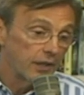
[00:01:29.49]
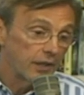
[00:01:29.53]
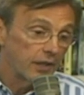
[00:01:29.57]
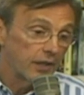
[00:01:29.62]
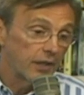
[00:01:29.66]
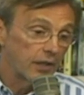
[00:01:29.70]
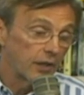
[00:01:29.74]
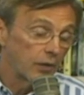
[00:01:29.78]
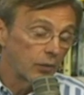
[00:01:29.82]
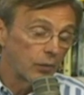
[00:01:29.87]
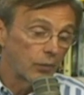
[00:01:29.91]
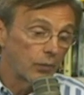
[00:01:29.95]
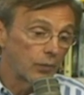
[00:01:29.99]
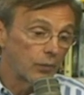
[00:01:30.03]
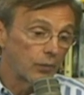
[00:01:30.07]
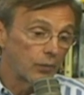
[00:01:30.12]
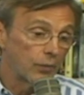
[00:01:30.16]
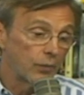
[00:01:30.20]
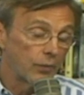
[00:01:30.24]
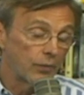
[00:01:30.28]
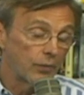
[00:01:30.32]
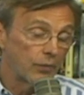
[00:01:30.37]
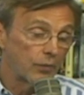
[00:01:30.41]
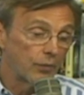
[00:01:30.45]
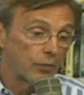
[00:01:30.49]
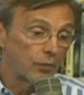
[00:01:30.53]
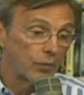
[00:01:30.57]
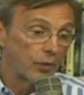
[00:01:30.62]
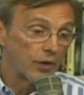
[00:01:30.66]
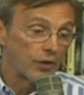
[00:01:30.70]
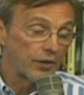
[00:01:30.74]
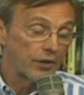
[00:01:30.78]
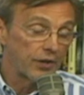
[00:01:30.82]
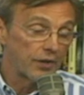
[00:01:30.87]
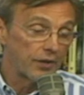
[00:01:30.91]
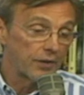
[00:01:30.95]
you know,
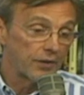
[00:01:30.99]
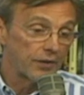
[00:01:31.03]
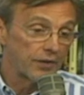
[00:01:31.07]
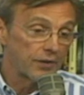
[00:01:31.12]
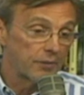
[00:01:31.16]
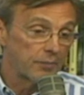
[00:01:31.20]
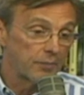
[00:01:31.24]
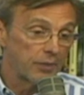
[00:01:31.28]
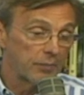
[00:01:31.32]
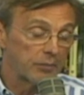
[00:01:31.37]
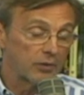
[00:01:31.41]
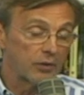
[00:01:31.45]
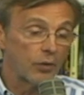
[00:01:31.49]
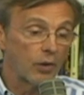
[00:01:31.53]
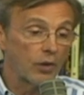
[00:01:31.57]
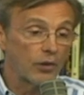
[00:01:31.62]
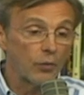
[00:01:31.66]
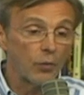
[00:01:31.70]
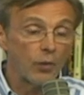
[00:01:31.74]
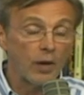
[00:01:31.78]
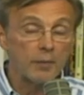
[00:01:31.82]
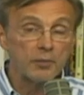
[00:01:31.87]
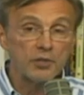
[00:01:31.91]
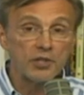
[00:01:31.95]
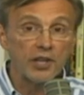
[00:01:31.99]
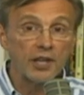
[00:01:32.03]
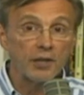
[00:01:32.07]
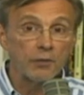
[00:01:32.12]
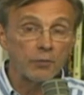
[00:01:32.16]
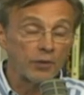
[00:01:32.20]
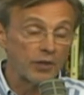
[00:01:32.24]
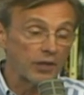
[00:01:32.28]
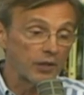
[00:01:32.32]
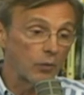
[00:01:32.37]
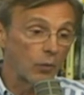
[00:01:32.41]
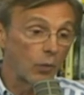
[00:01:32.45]
where they're the people who own the website
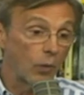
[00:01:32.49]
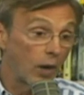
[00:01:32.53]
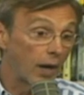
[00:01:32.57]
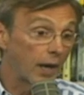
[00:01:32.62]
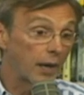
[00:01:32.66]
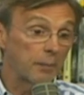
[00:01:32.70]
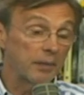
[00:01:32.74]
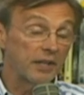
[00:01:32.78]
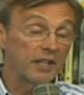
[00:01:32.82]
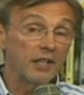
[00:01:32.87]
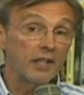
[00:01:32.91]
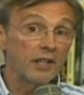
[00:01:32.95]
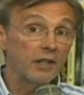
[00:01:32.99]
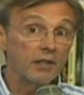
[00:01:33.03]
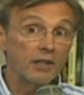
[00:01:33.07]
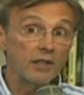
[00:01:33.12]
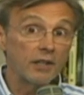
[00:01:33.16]
really want to be,